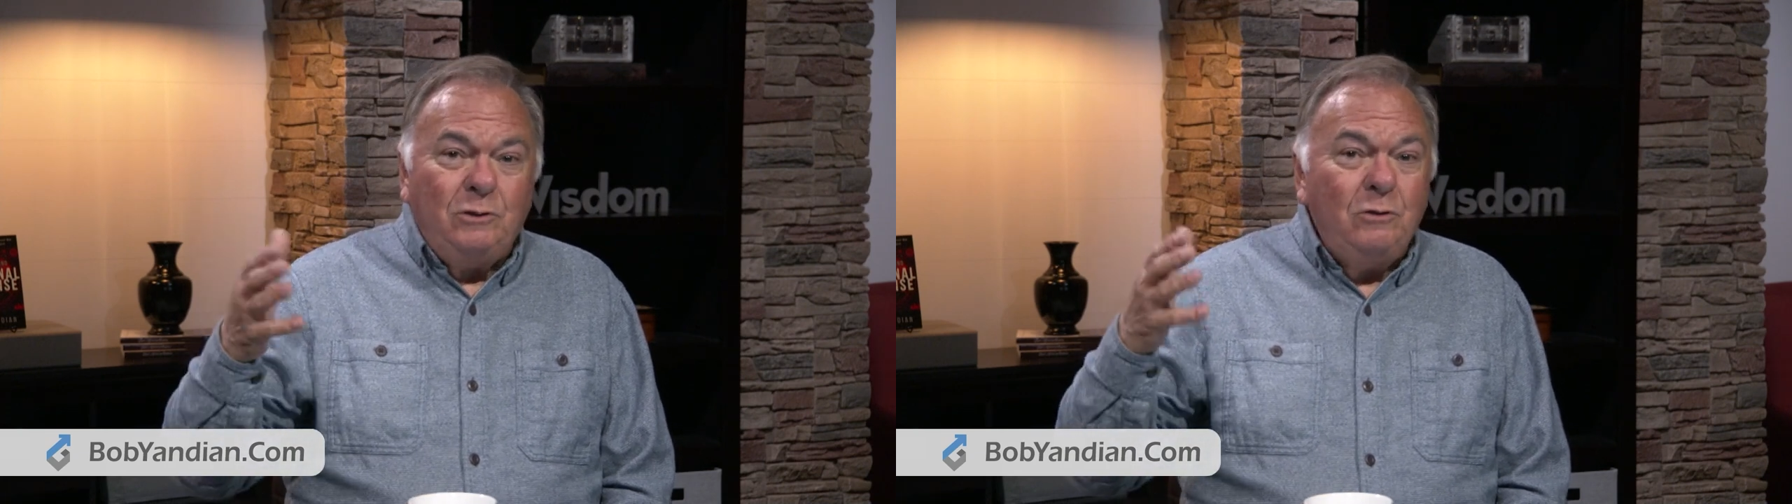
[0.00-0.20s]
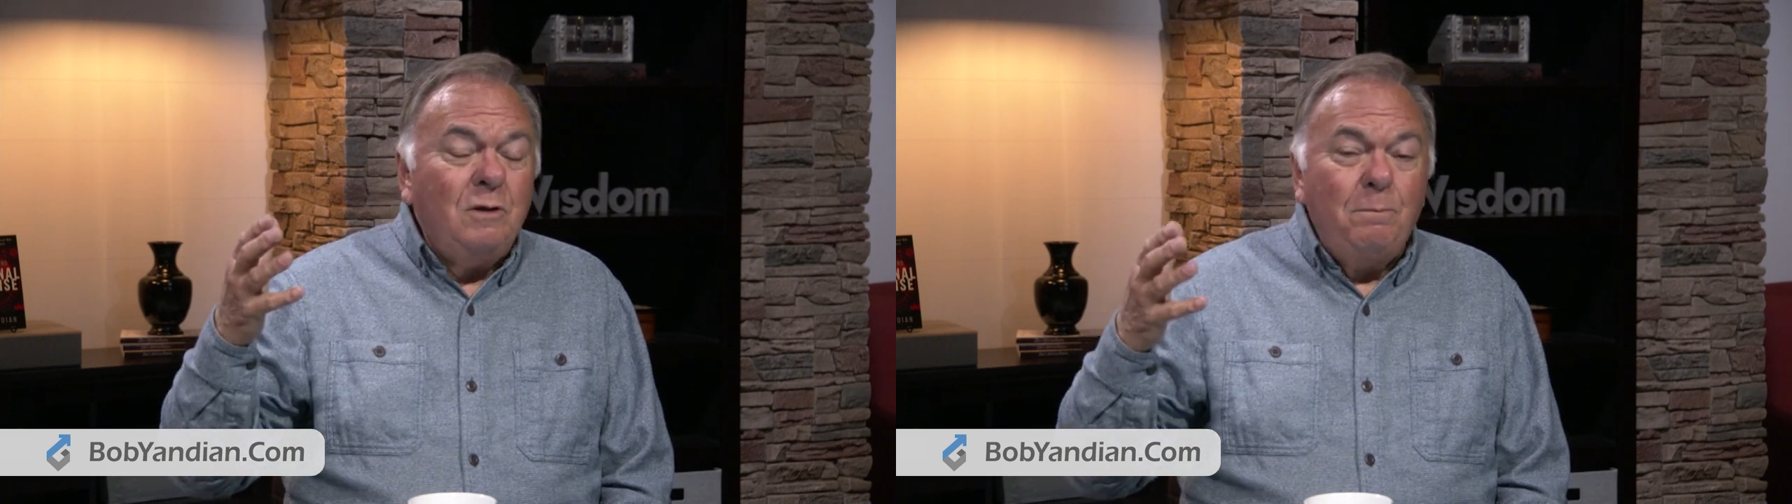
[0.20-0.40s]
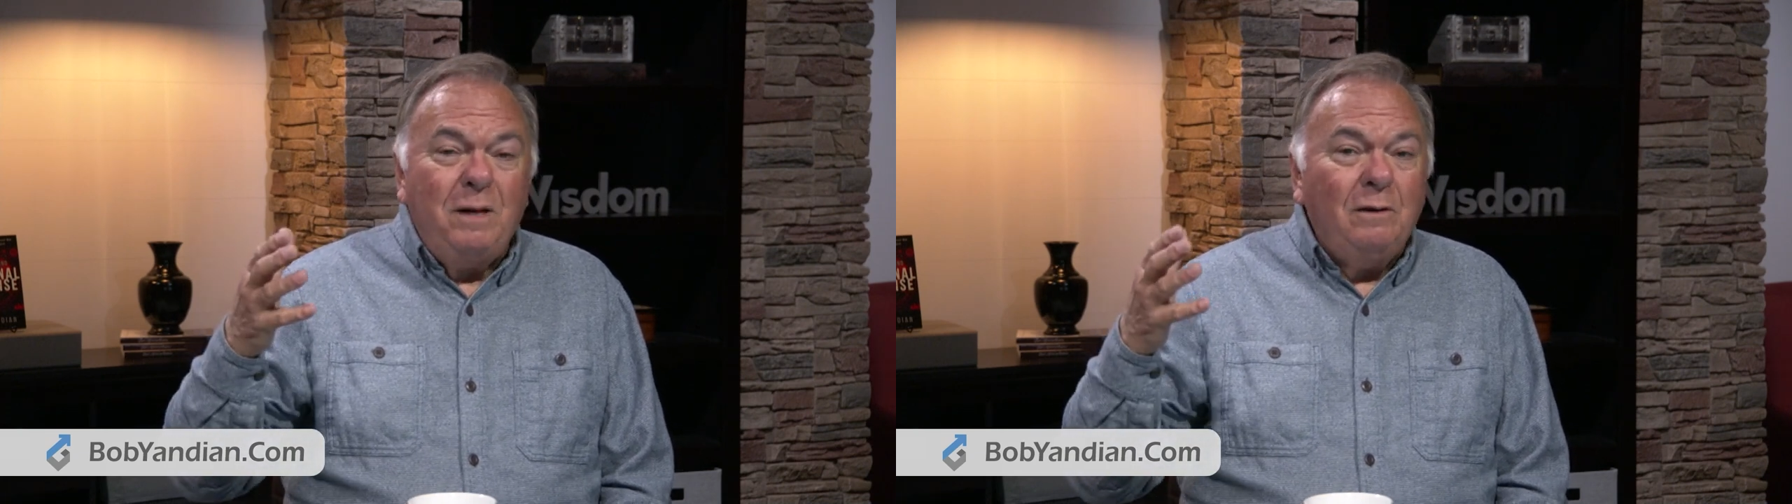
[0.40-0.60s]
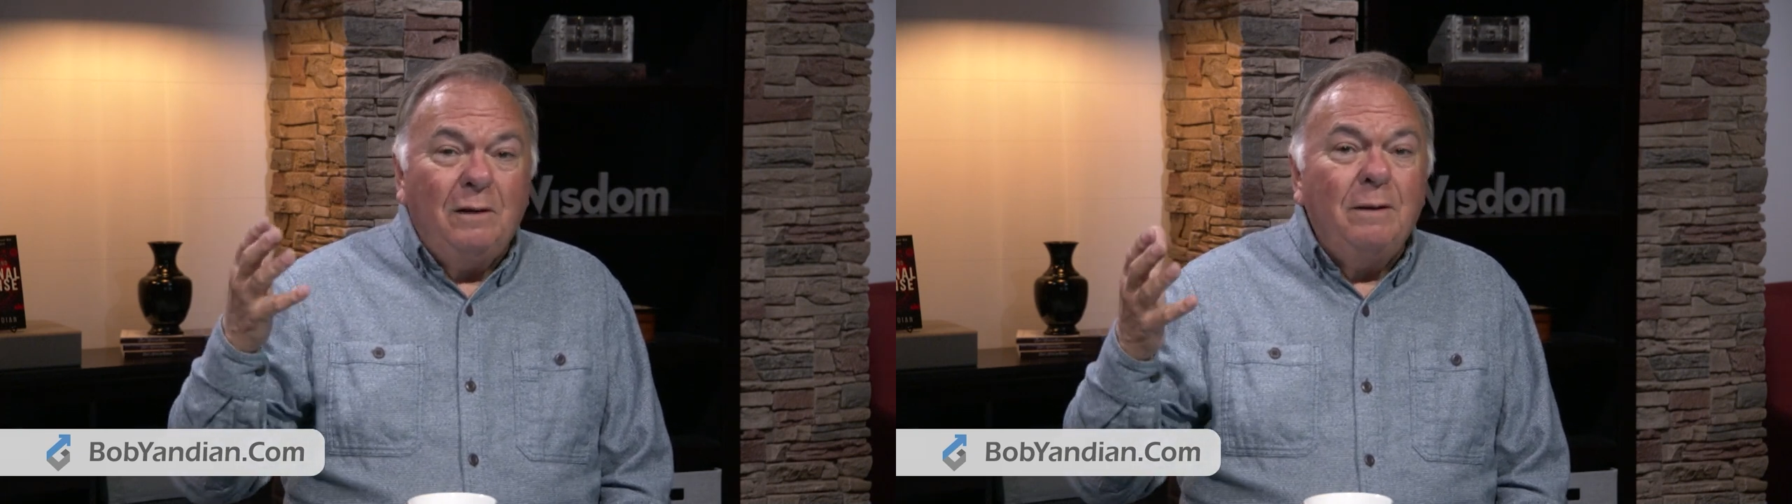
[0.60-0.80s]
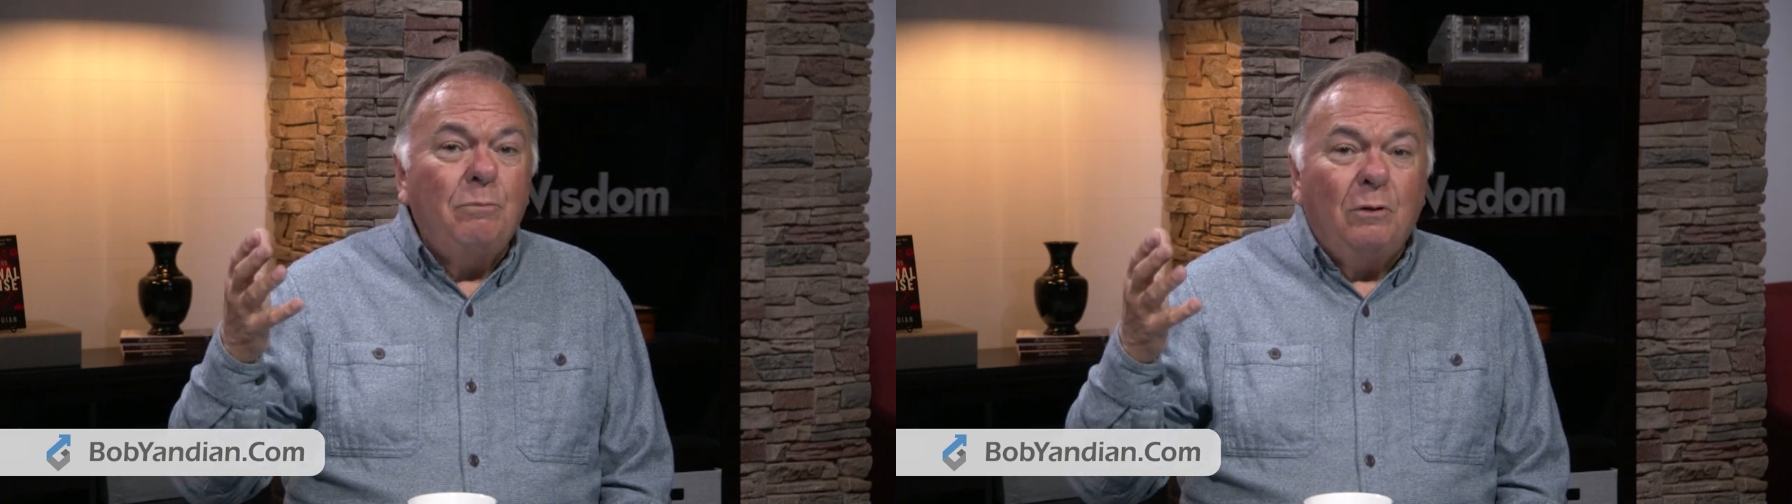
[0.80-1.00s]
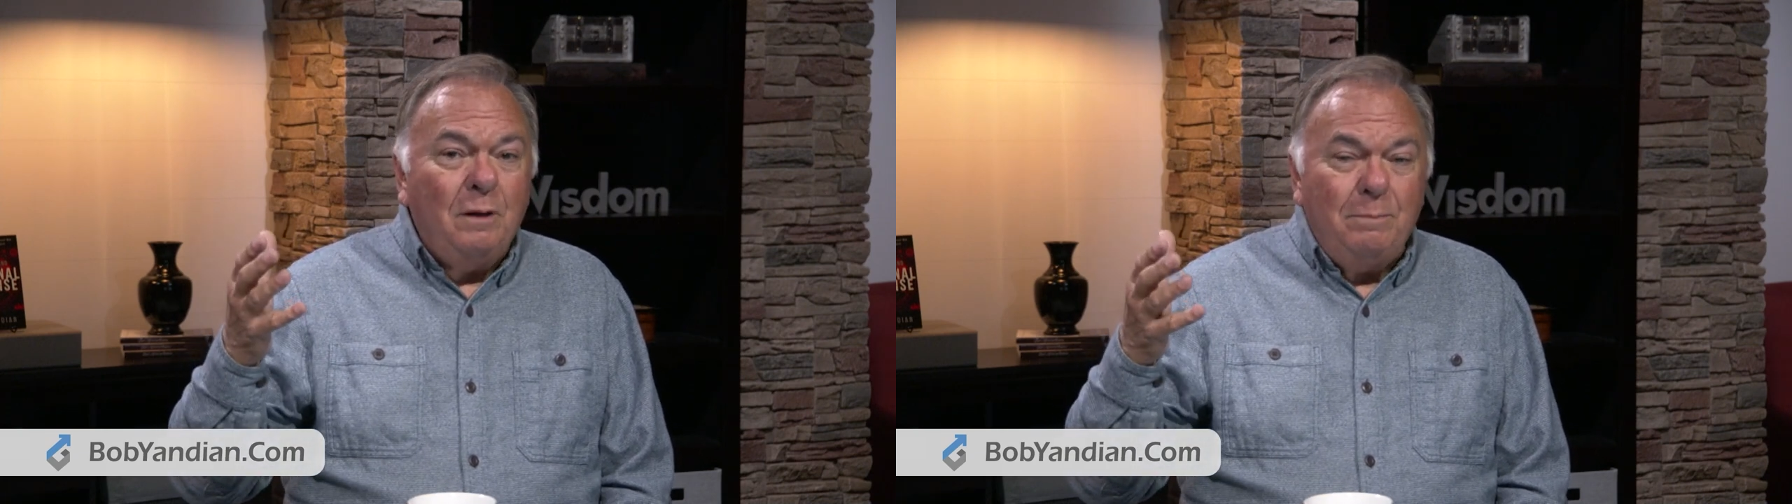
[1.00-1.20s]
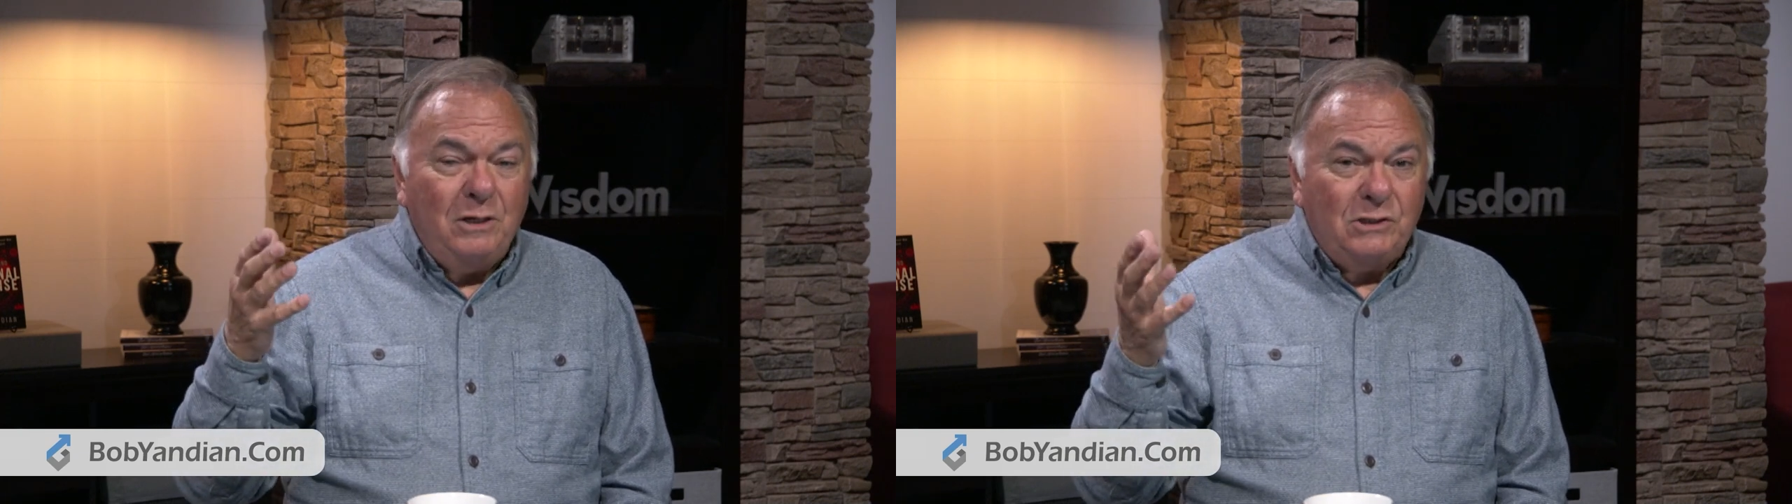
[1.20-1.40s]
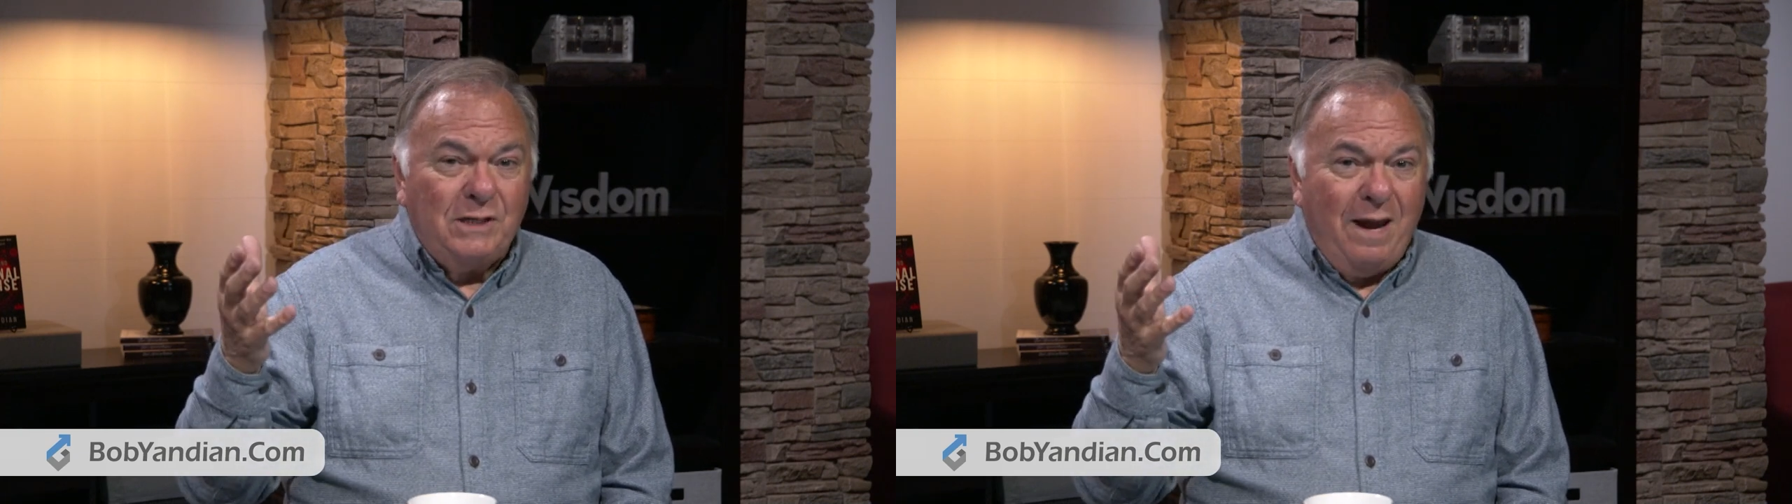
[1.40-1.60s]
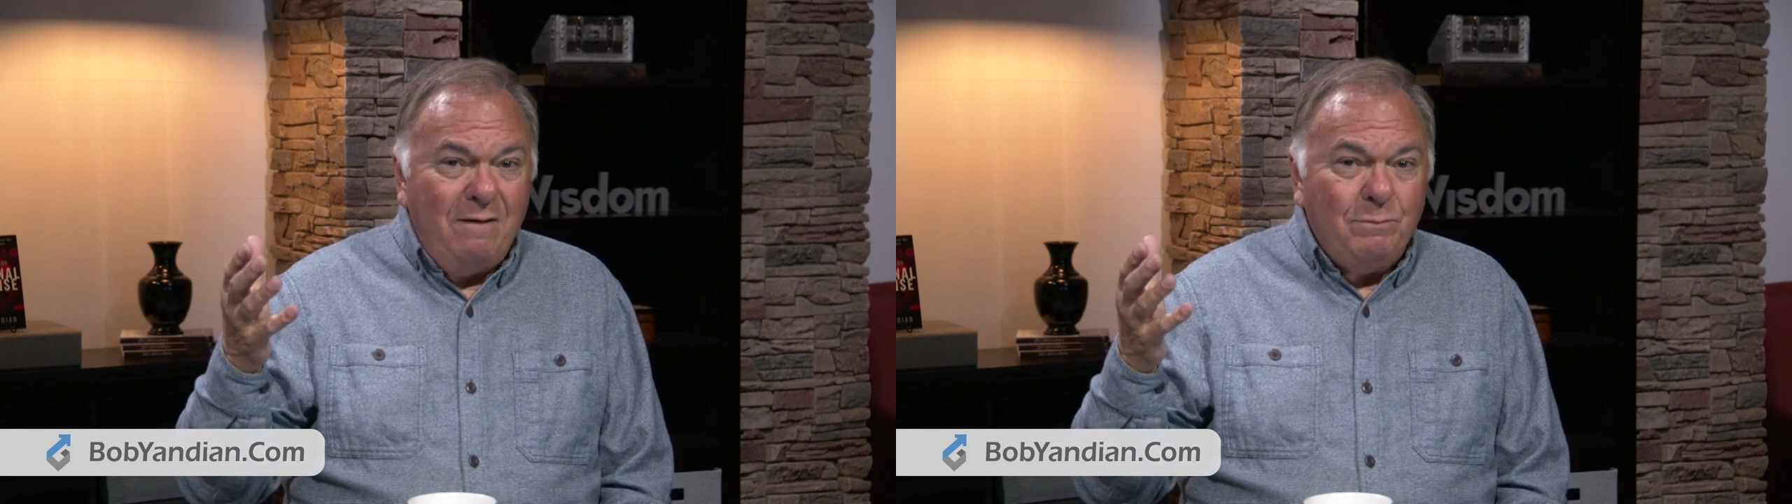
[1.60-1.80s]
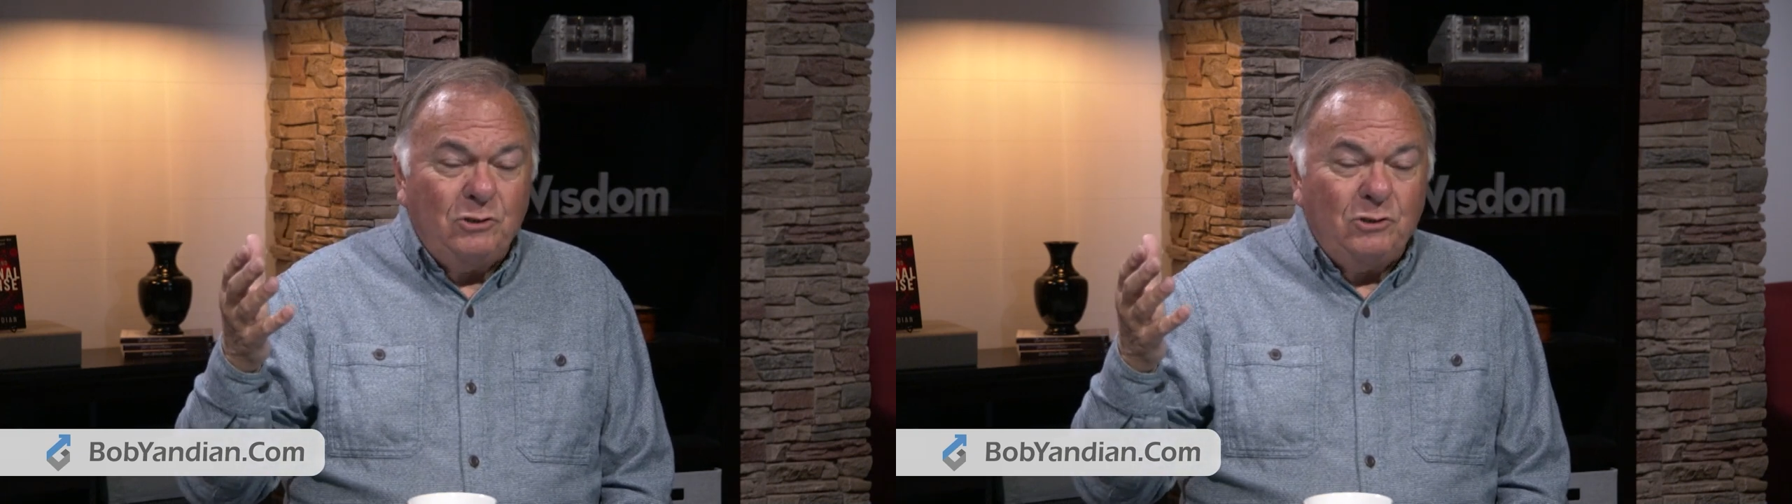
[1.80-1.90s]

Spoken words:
You can be liberal and be saved,